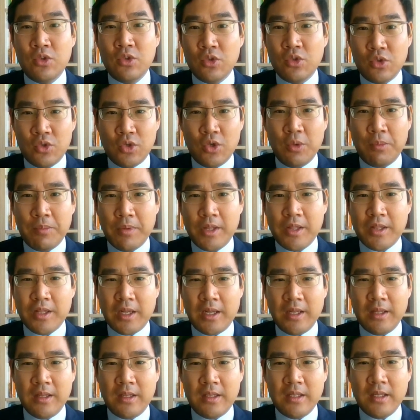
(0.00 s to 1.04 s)
to
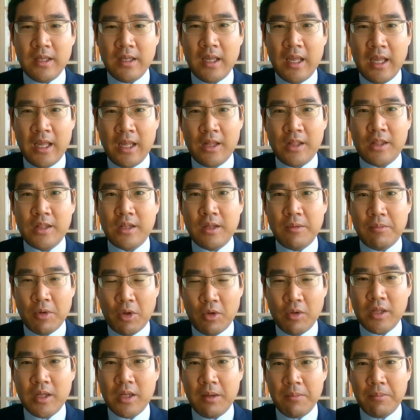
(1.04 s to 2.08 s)
2% is the
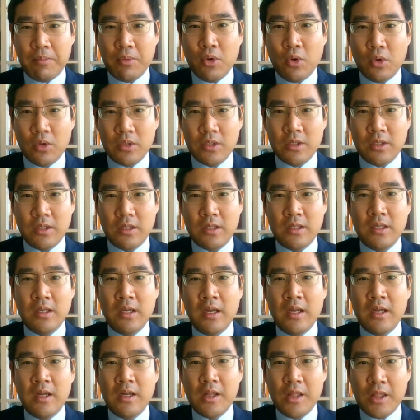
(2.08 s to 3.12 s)
most important
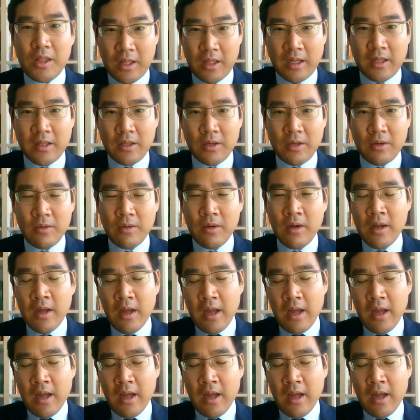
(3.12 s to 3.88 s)
signal.